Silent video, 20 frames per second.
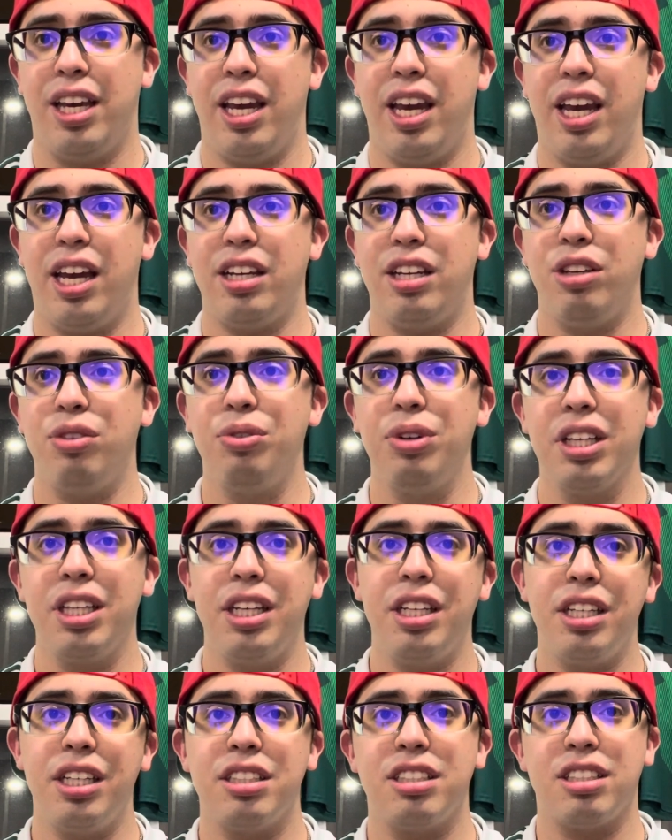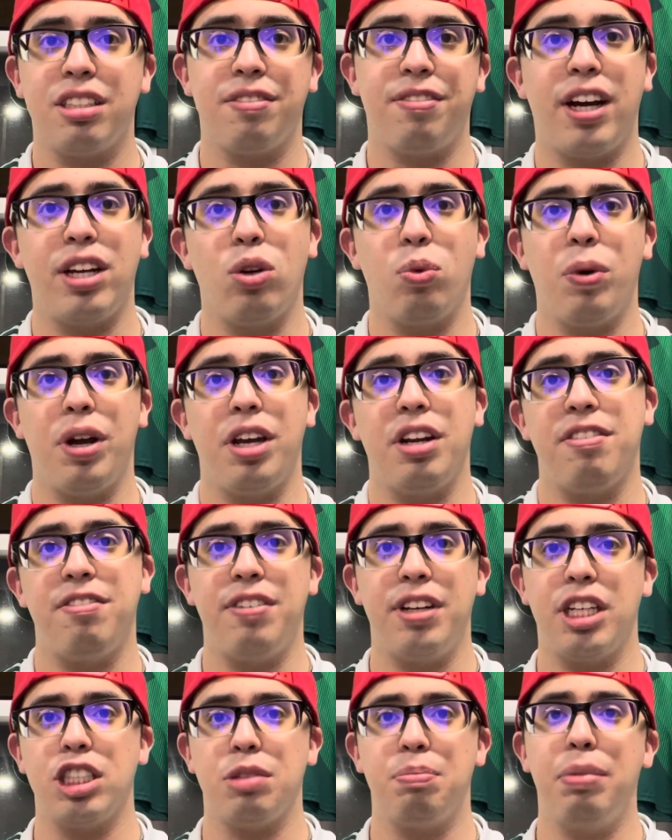and he really needs to find a way to
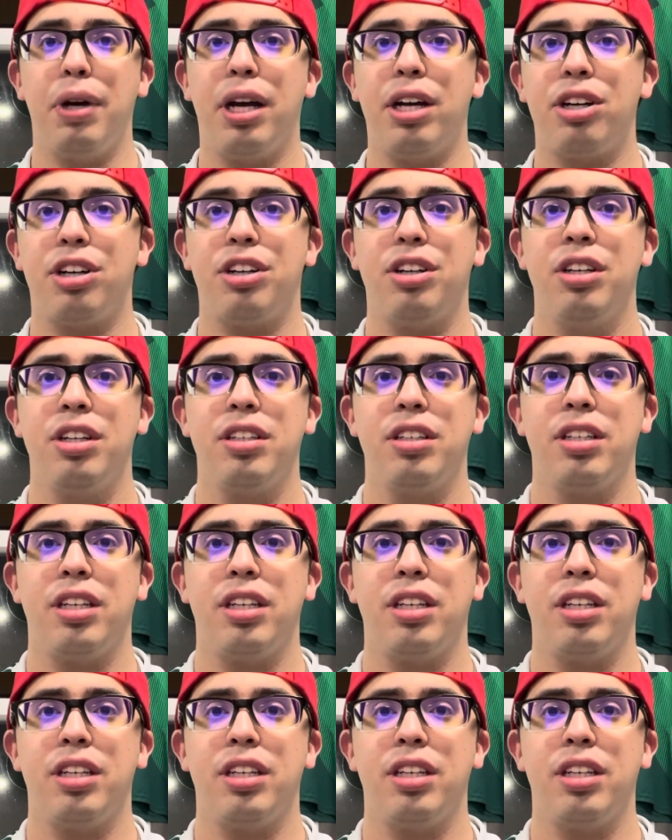finish better